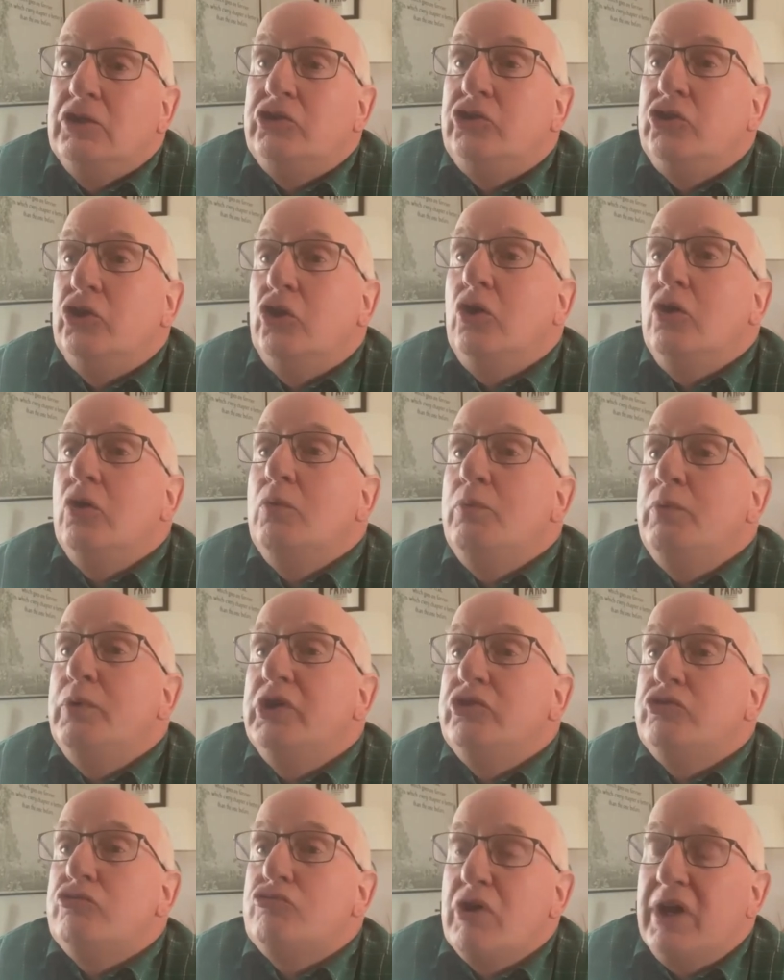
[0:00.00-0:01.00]
Job
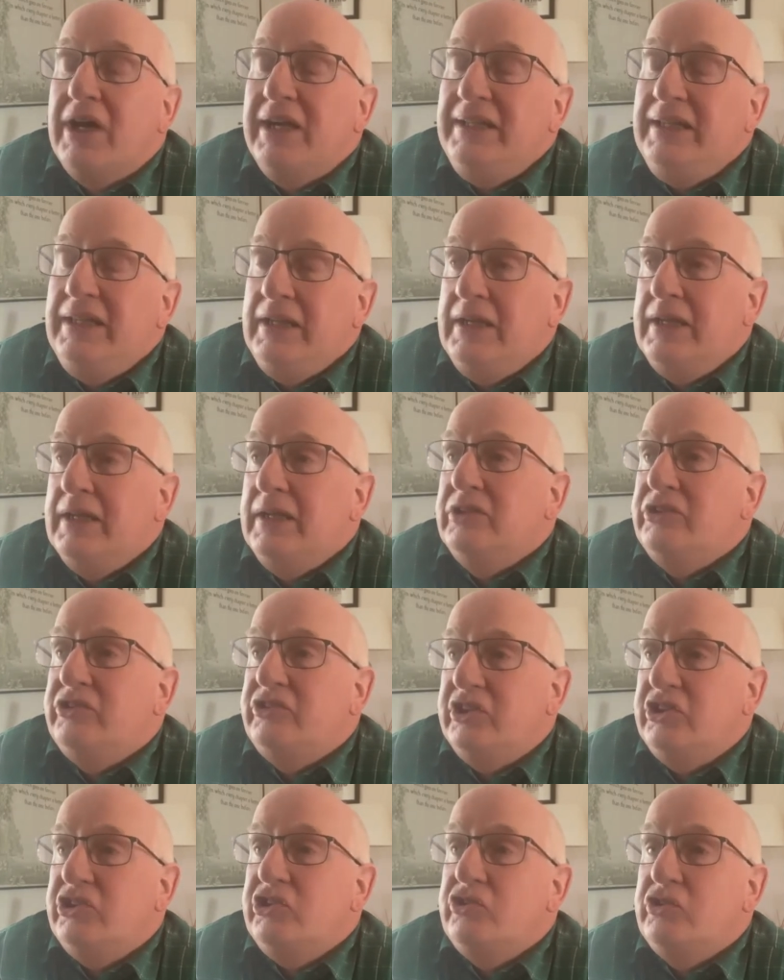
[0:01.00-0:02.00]
was rightly
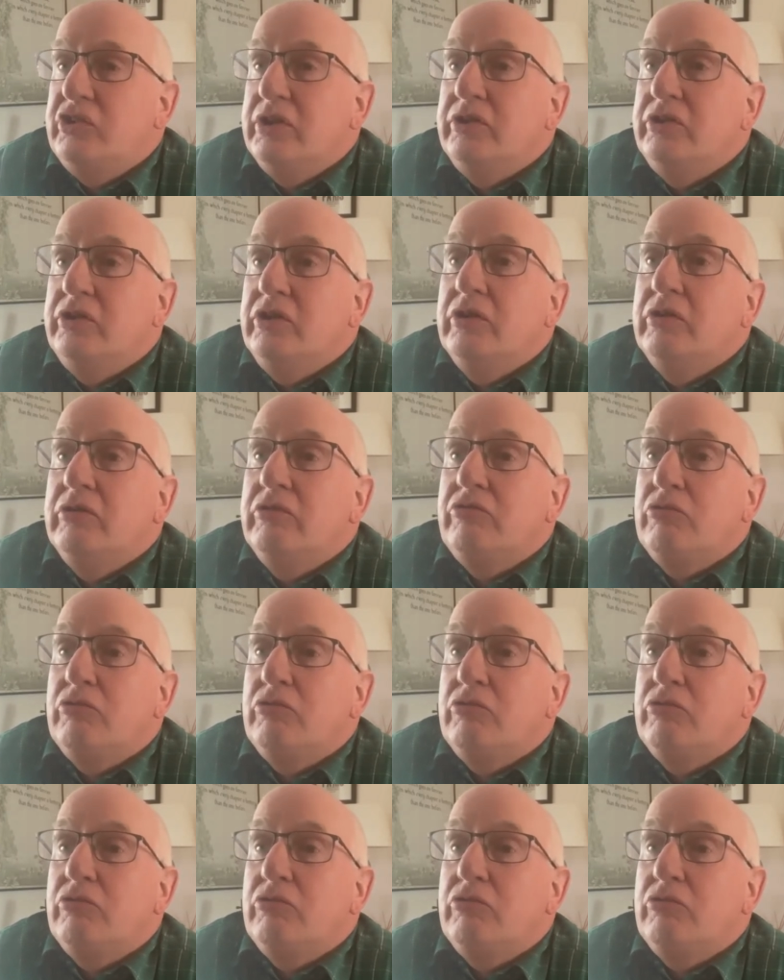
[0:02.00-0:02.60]
insistent